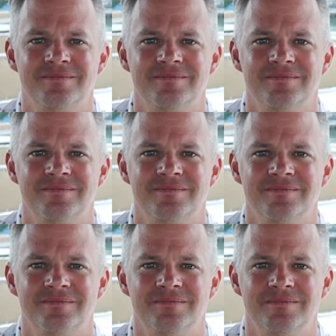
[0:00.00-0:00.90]

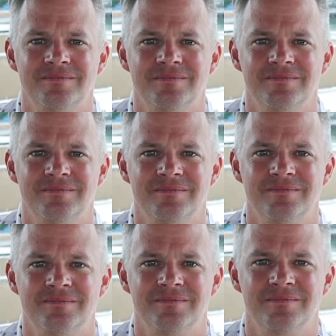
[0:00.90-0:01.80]

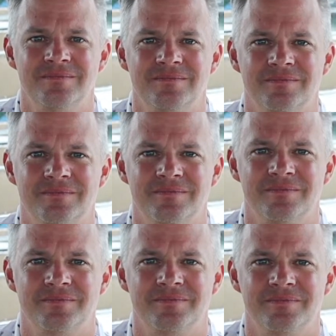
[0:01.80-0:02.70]

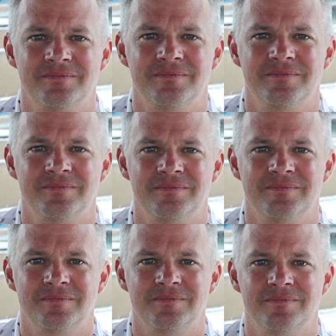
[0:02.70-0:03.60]

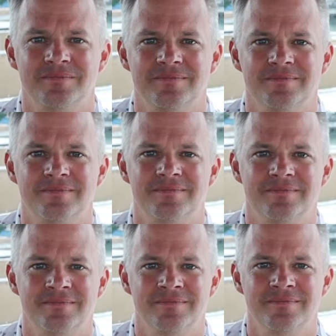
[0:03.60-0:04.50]

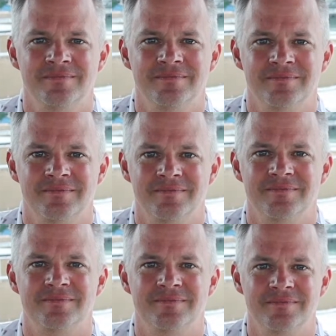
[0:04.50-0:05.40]

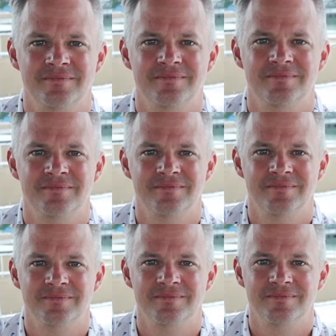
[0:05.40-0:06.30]

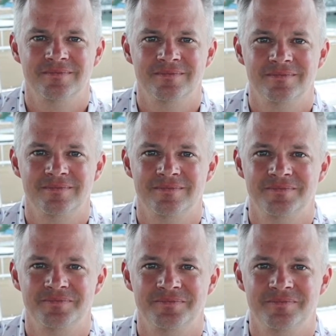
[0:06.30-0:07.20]

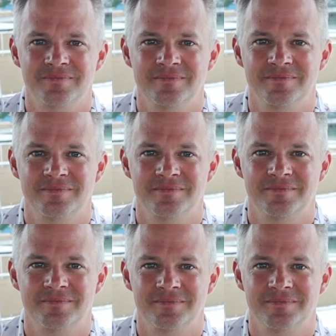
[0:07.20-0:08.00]
No words are spoken by the person on screen.